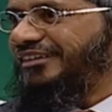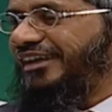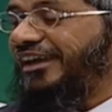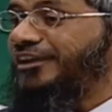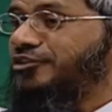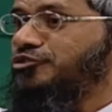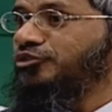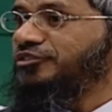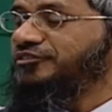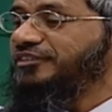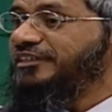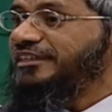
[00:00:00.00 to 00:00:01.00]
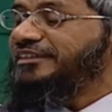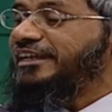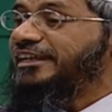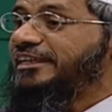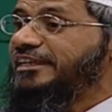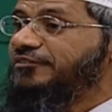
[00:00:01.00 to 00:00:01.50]
And it shows
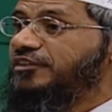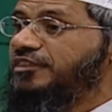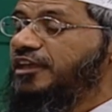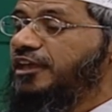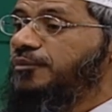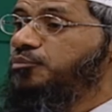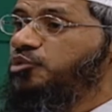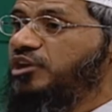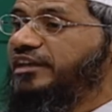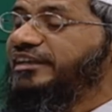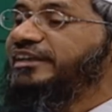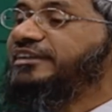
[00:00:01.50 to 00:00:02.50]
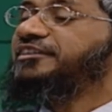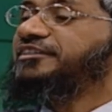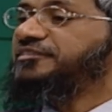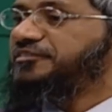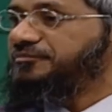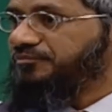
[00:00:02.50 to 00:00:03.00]
that even the immunity
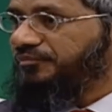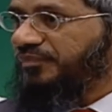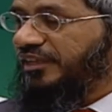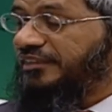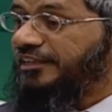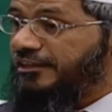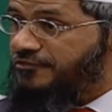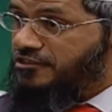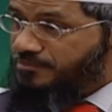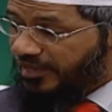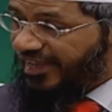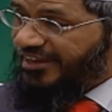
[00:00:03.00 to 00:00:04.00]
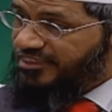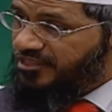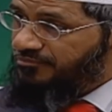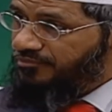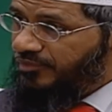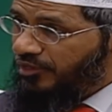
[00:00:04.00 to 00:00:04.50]
increased. The defense
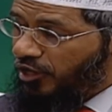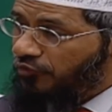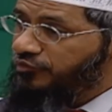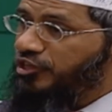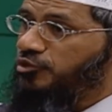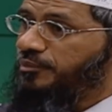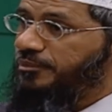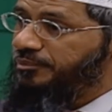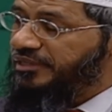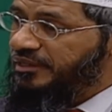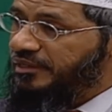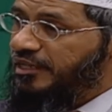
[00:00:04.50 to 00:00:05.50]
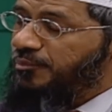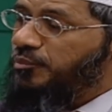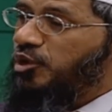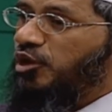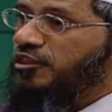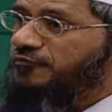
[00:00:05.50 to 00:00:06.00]
mechanism of the human being
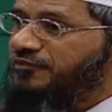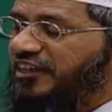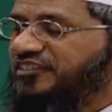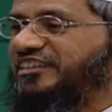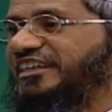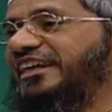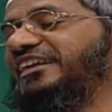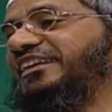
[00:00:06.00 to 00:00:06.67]
because of fasting it